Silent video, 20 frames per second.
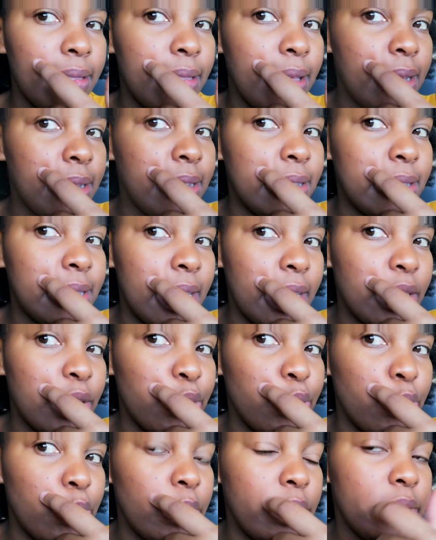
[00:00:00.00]
they decided
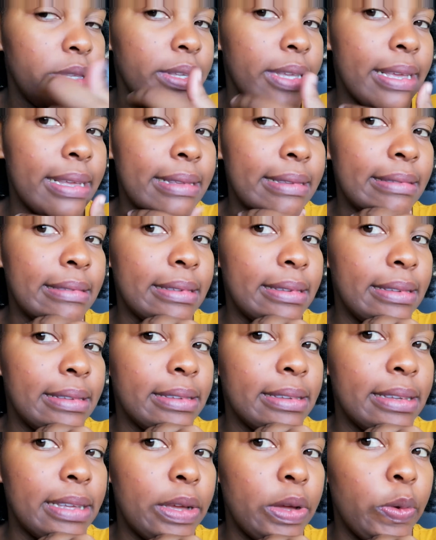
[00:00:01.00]
to put tears
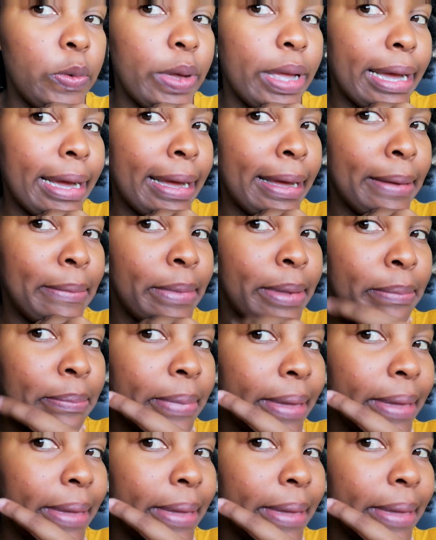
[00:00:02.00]
in. We are coming